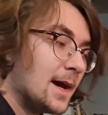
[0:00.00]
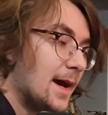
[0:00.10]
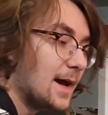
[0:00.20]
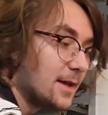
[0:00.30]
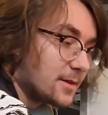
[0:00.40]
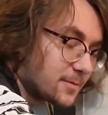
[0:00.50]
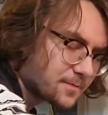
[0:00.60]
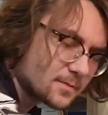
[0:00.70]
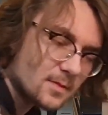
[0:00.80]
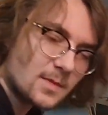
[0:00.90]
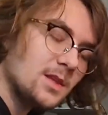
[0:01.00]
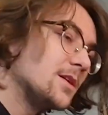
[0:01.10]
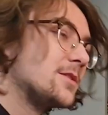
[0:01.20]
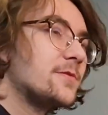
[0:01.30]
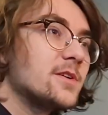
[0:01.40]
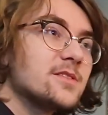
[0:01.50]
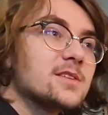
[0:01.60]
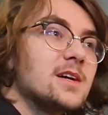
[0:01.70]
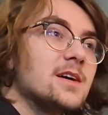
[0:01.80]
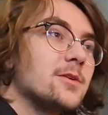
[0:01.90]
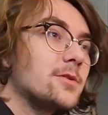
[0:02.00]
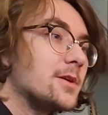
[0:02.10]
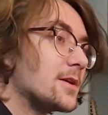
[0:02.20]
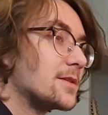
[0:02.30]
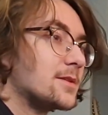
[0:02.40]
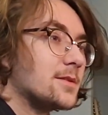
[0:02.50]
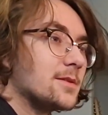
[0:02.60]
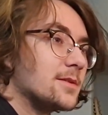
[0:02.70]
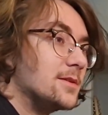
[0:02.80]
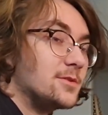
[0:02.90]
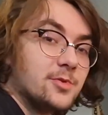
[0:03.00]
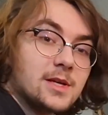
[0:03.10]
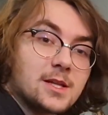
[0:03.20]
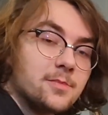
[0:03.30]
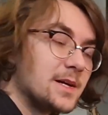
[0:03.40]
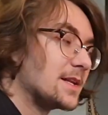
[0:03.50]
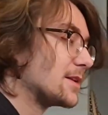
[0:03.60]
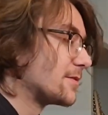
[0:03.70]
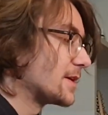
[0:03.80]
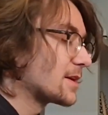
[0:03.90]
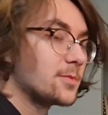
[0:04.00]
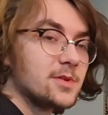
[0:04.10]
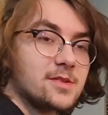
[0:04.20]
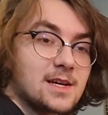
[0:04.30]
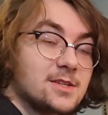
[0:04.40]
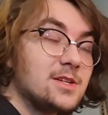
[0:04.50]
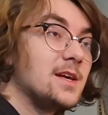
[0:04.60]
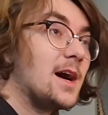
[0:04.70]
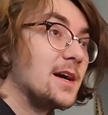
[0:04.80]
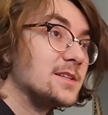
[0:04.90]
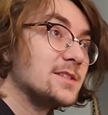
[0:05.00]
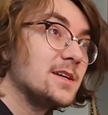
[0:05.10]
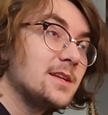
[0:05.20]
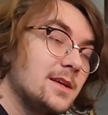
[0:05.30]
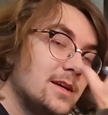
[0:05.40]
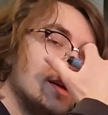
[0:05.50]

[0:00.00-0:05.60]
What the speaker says: And the first guy who got intrigued by that effect was actually Einstein.